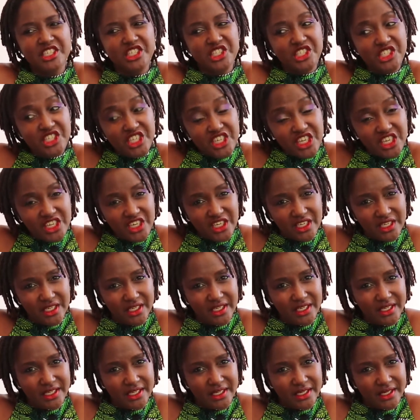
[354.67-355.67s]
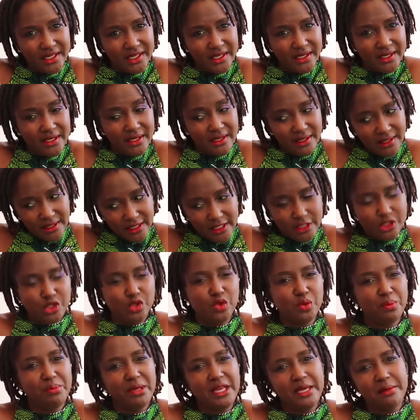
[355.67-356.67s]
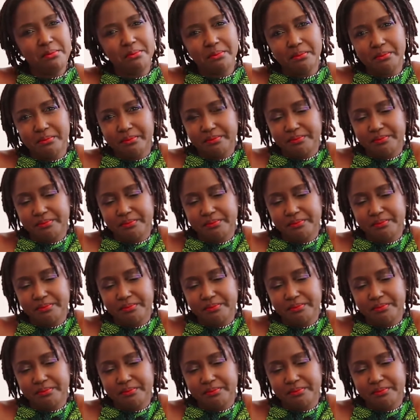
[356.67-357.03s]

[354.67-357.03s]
she is to blame.